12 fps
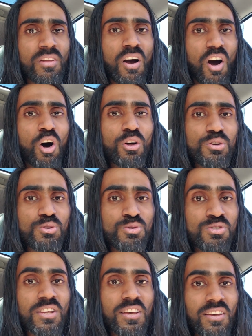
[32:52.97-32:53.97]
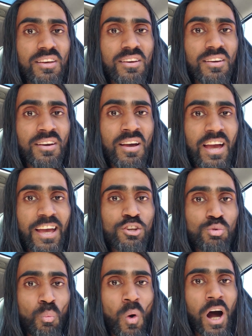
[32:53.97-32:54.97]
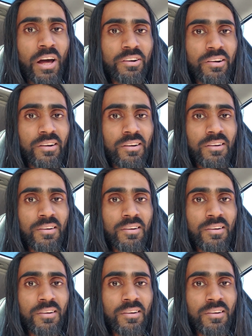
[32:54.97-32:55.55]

all you see is water.